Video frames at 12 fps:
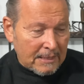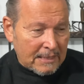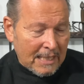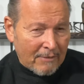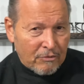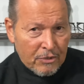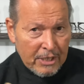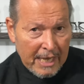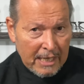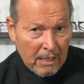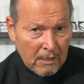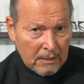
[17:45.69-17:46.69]
After that,
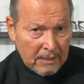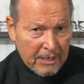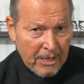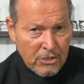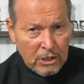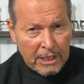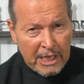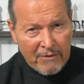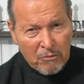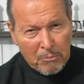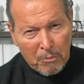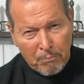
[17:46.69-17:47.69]
I'll occasionally give
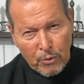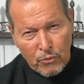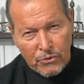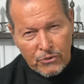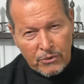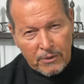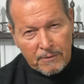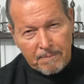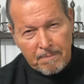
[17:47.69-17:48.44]
them a booster.